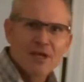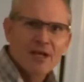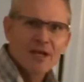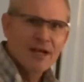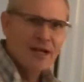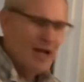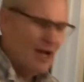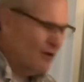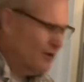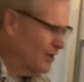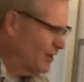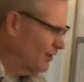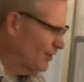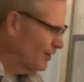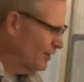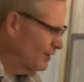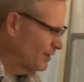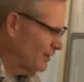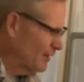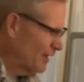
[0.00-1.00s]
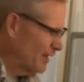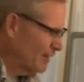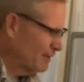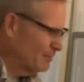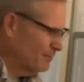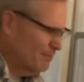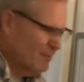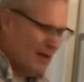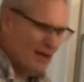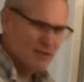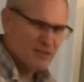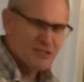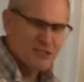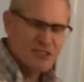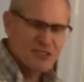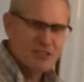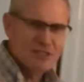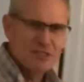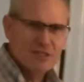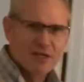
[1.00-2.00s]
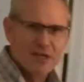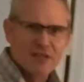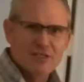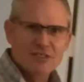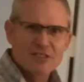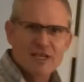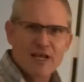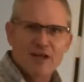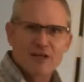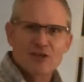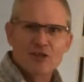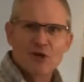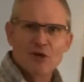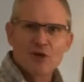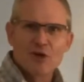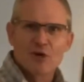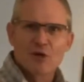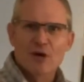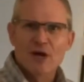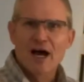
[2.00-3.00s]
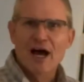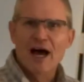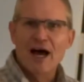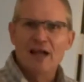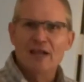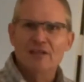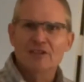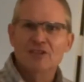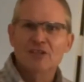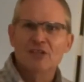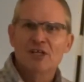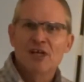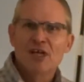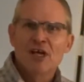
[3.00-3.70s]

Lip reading: Now here at Mount San Antonio College,